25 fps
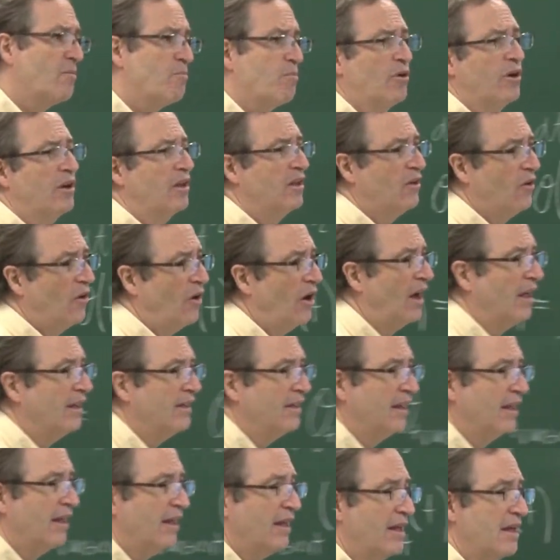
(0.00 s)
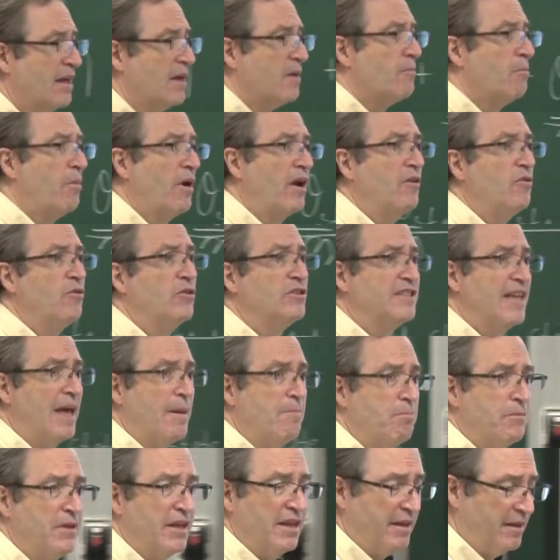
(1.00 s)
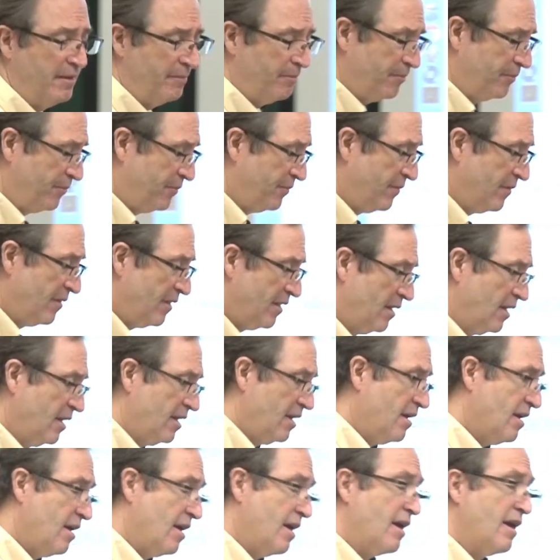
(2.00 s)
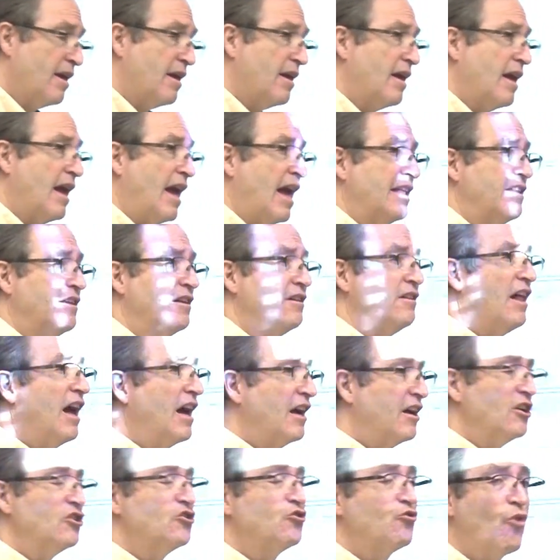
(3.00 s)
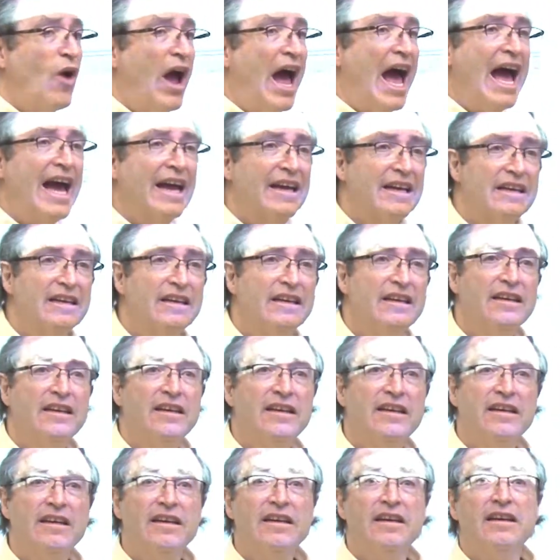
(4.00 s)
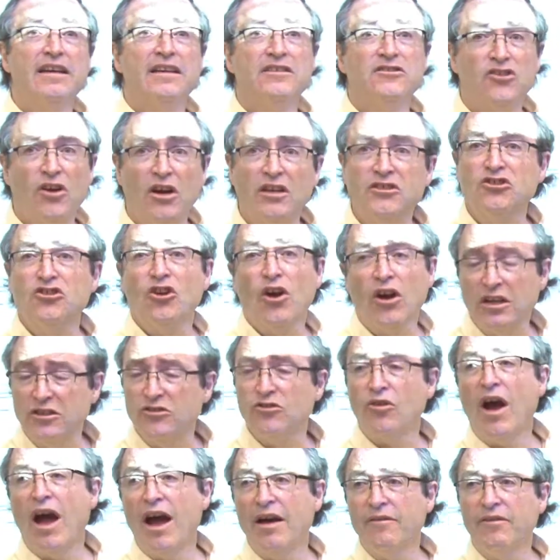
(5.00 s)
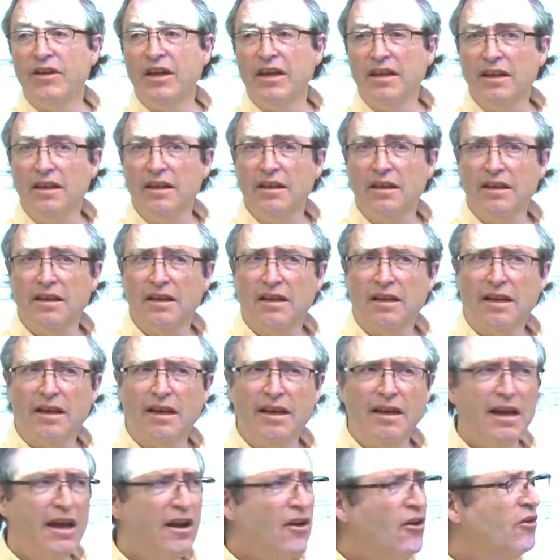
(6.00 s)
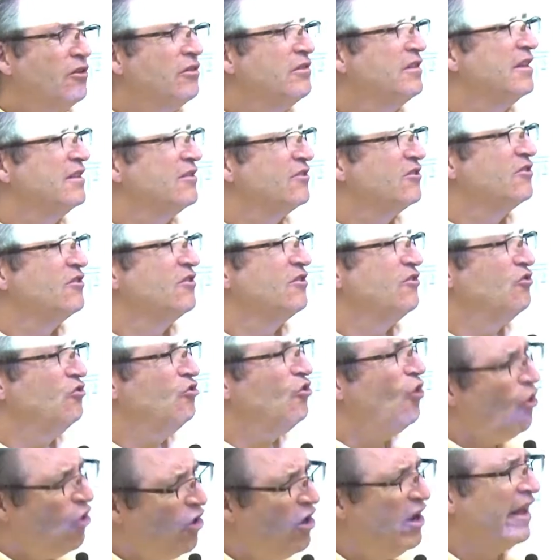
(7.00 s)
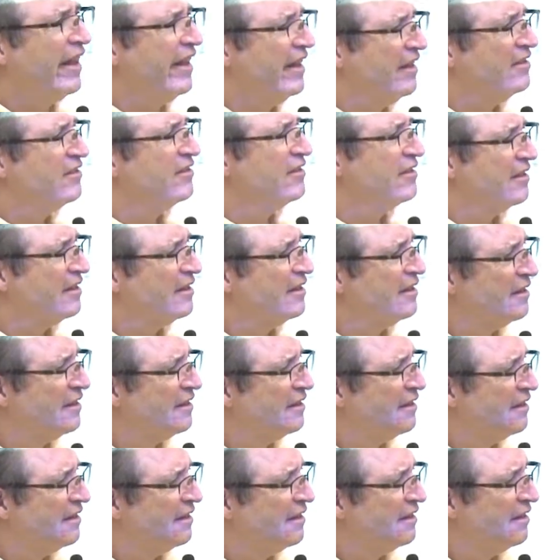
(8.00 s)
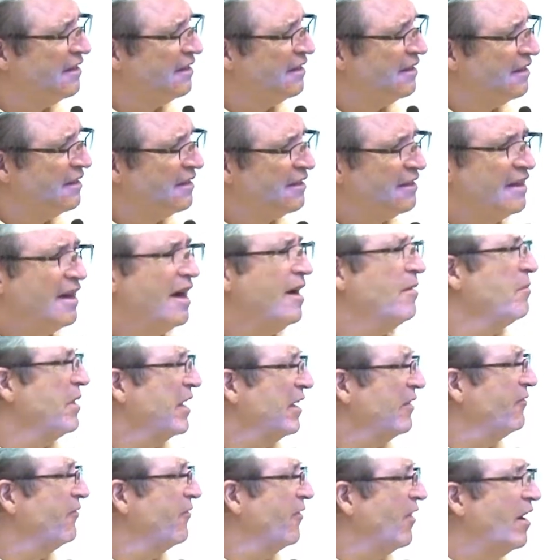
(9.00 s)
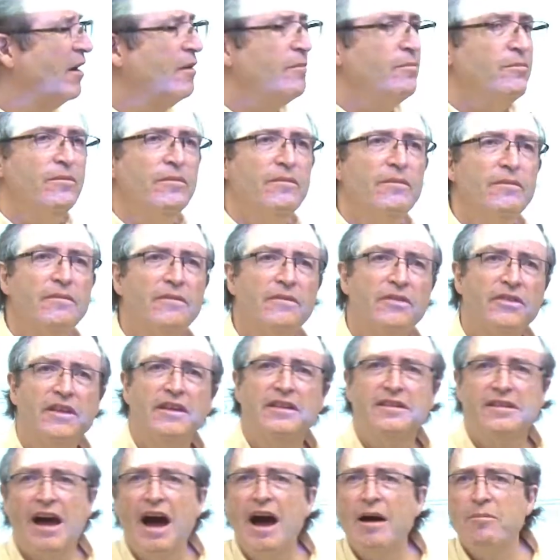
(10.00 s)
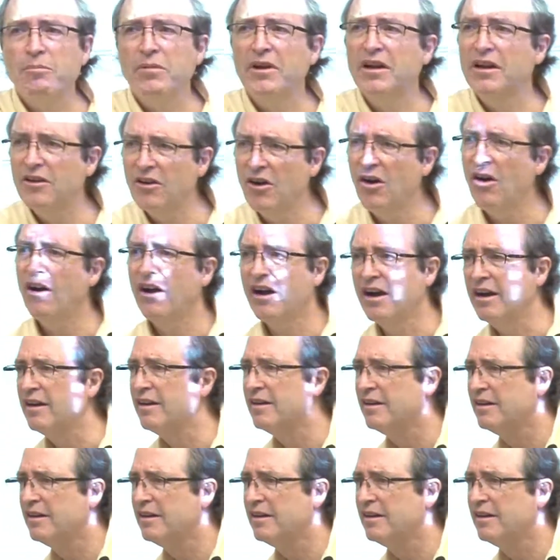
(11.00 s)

put it on, but it was empty. And the luggage rack, so I started driving, and I heard this noise coming from the top of the car.